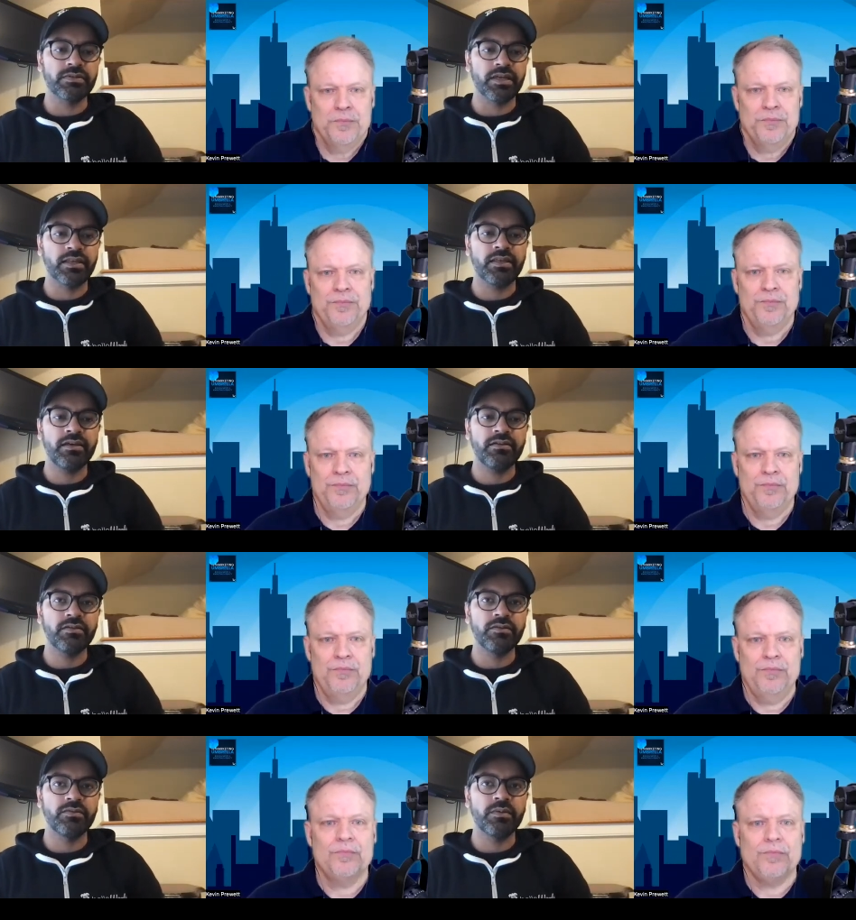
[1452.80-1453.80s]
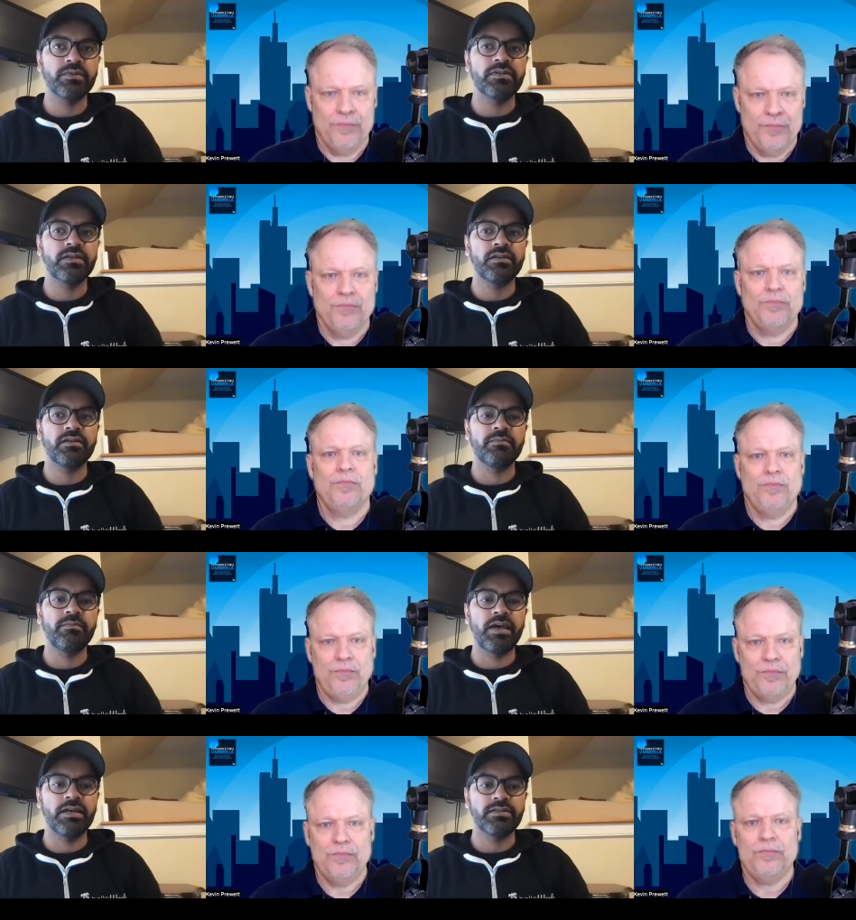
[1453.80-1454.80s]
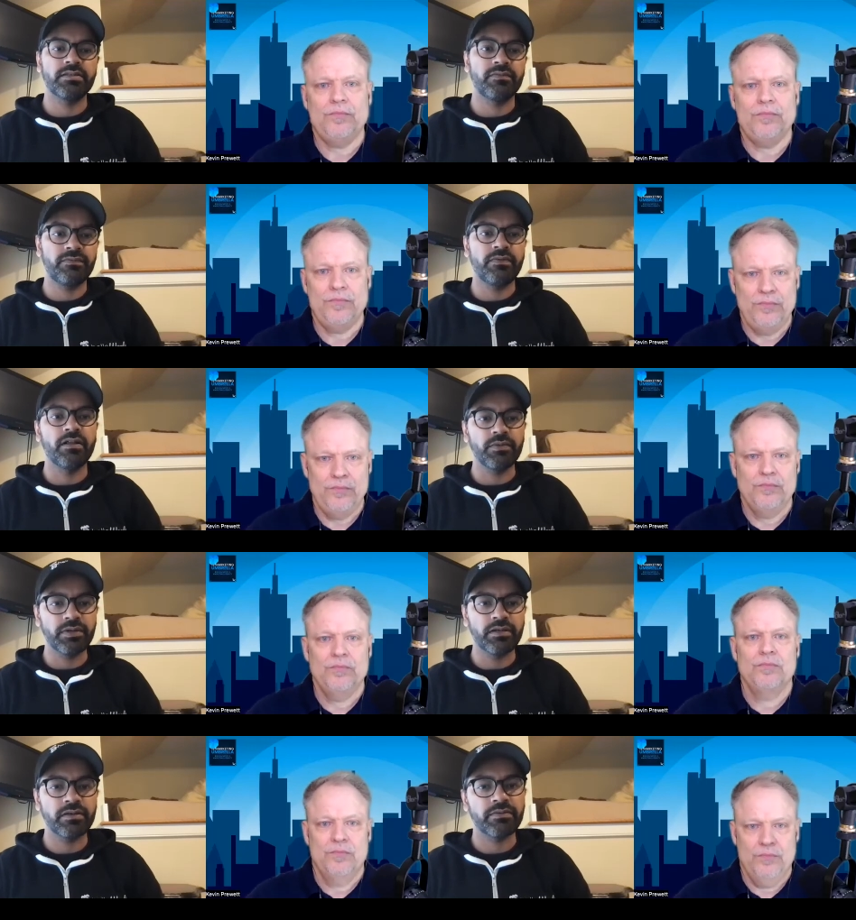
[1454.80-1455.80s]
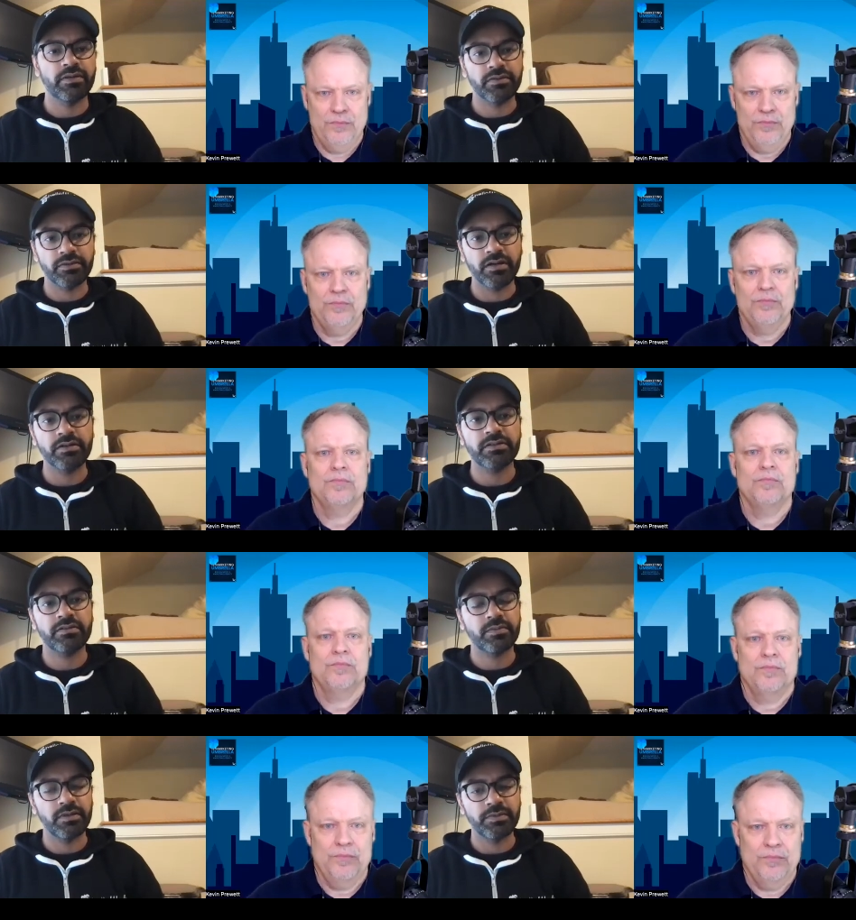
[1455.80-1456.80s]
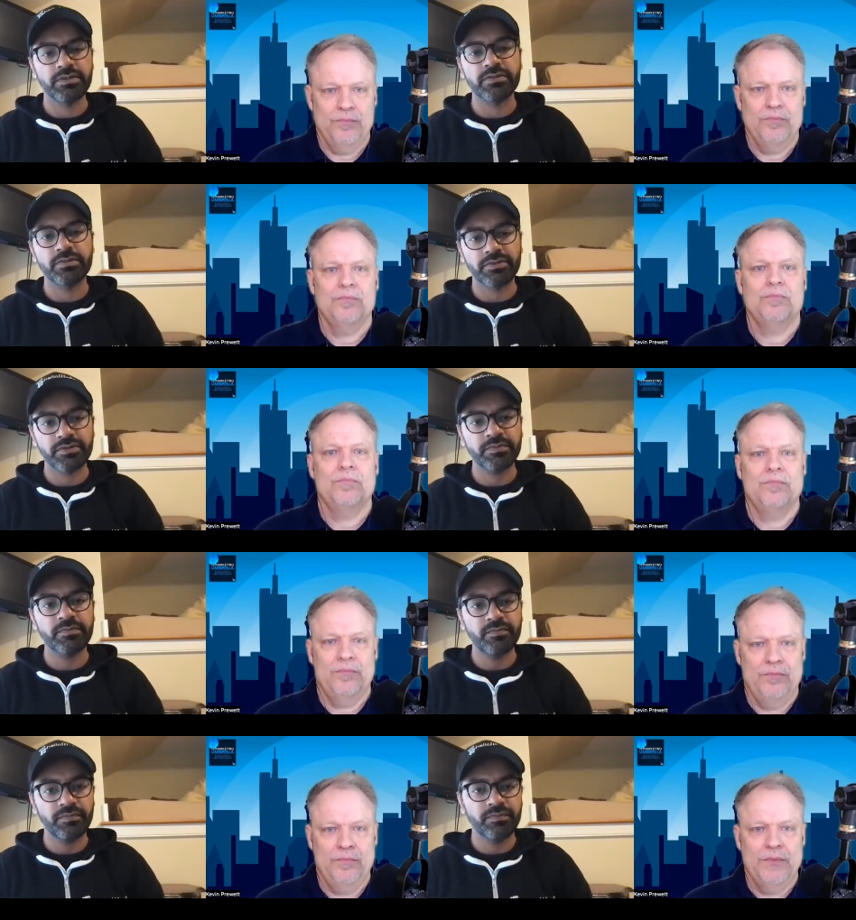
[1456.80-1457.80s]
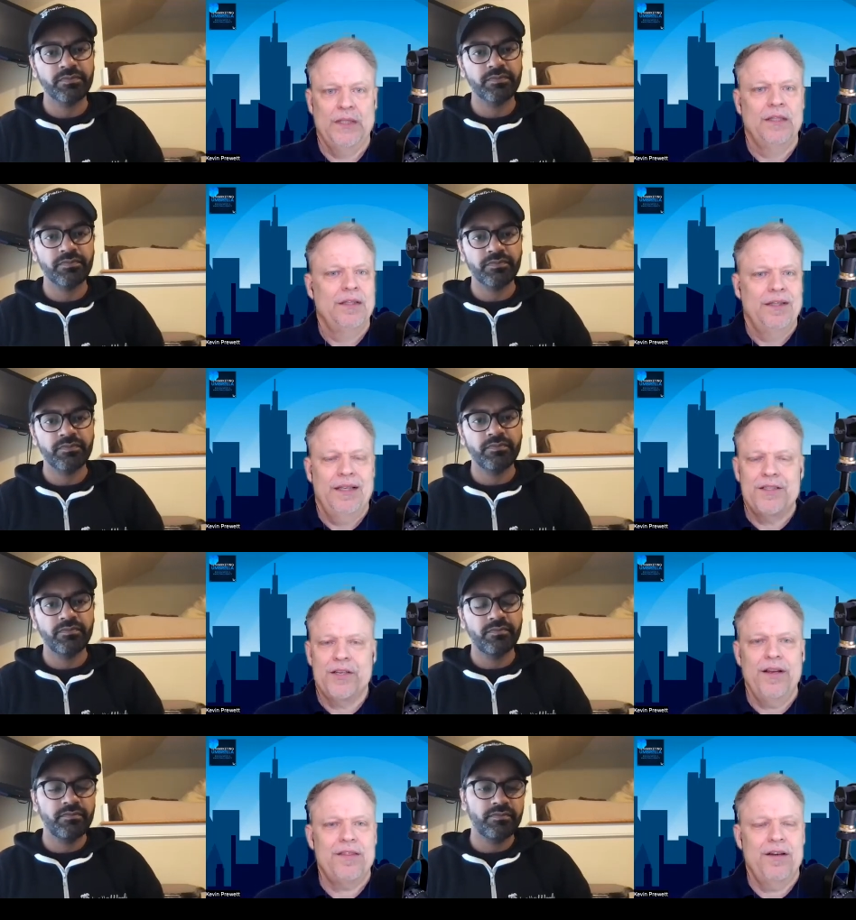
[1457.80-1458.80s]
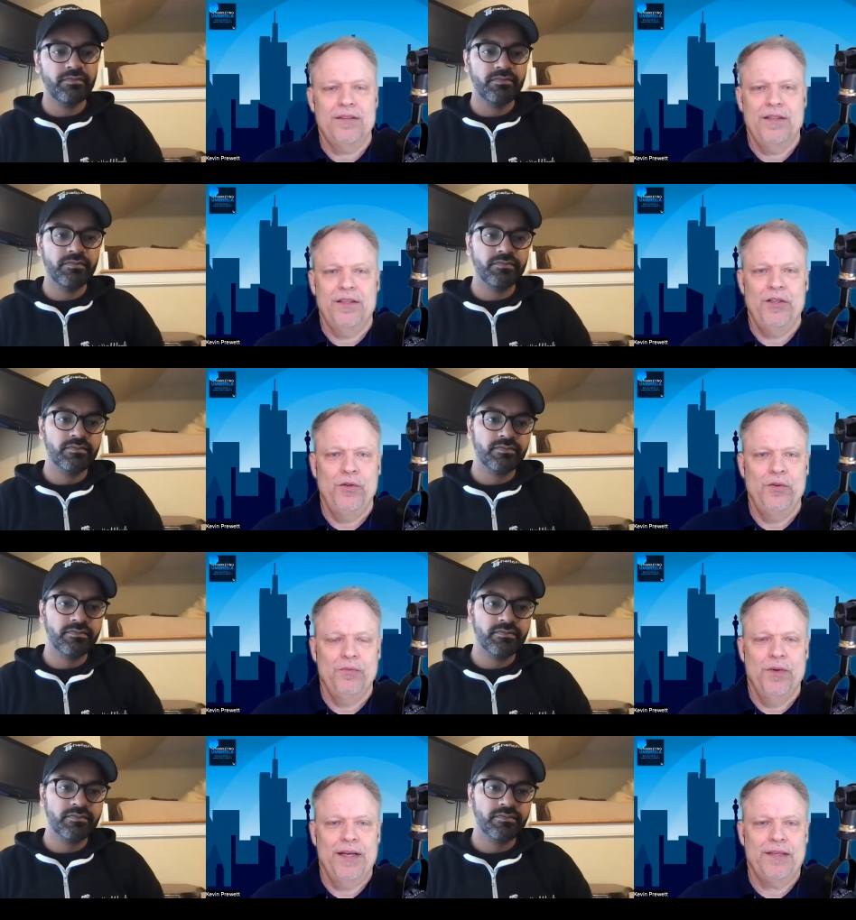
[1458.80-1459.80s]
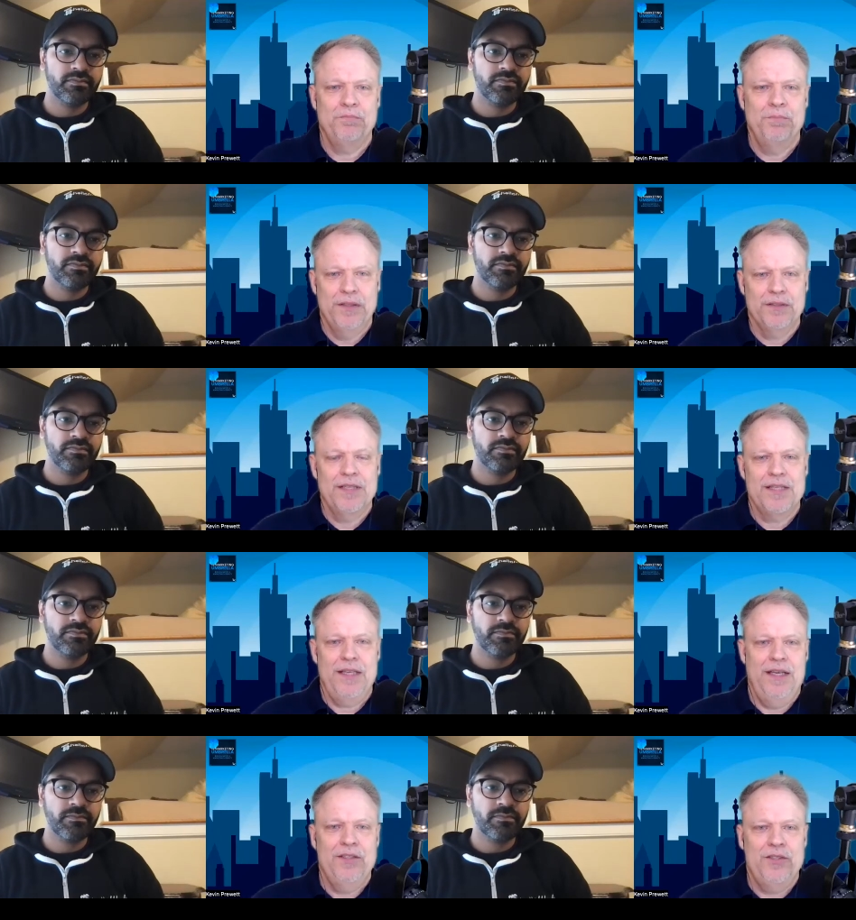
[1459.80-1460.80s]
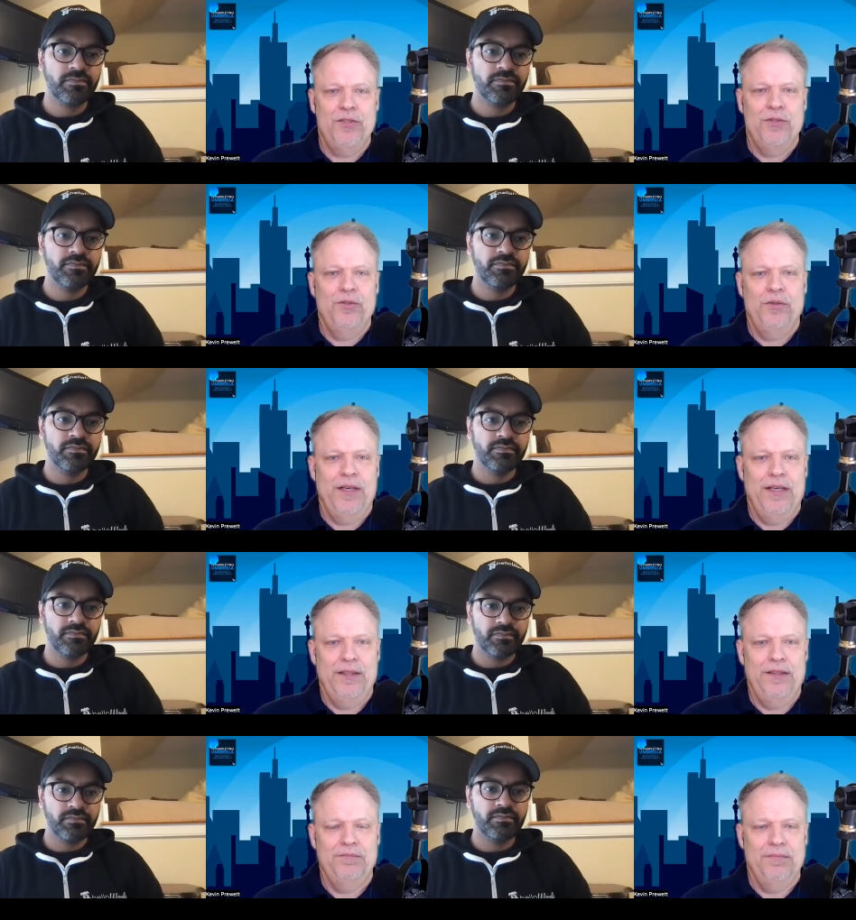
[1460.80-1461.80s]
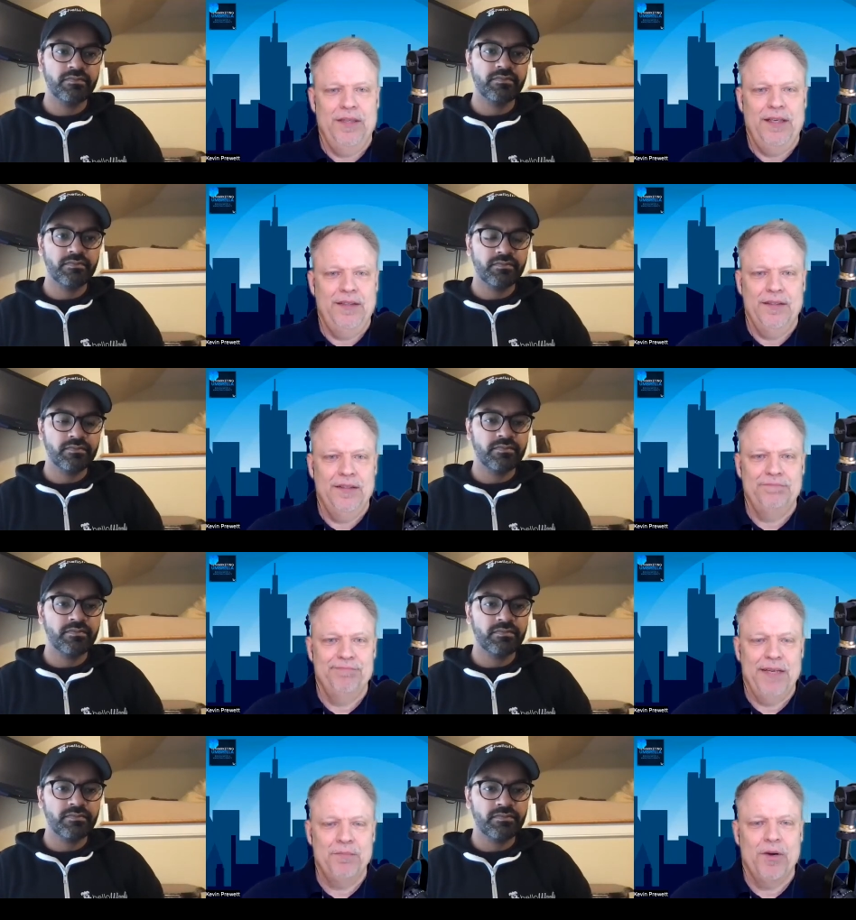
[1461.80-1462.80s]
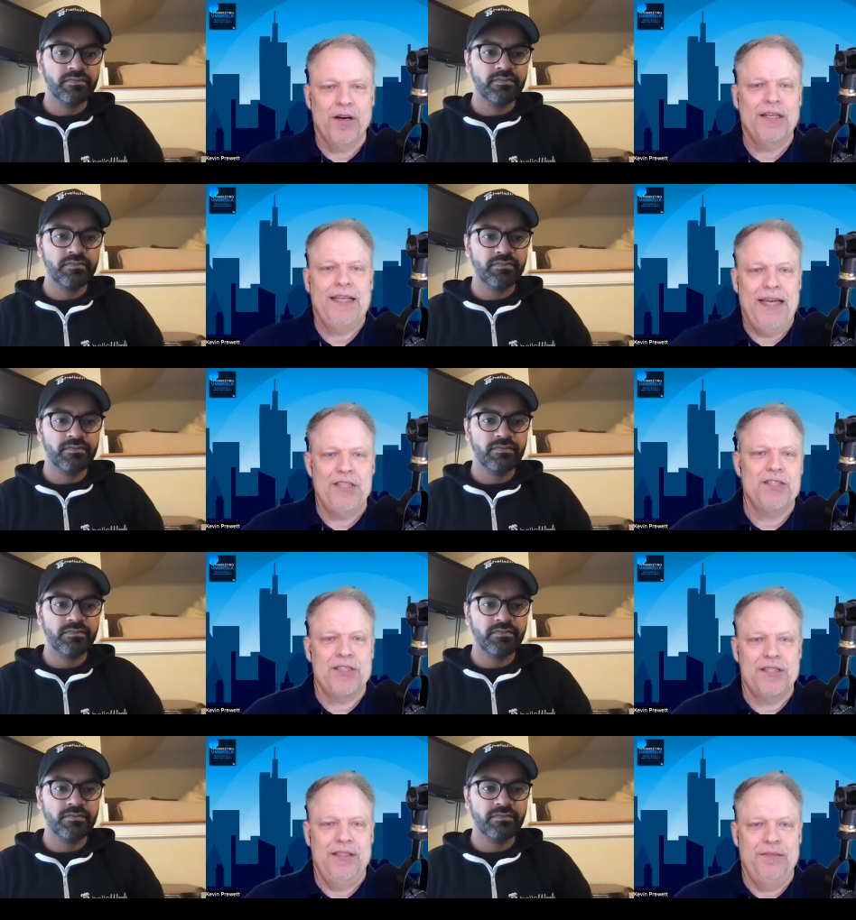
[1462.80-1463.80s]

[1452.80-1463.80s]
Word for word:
Speaker 1: like that who represent massive following of underdogs small business owners
Speaker 2: is there any thought that you like build this into a a, a marketing agency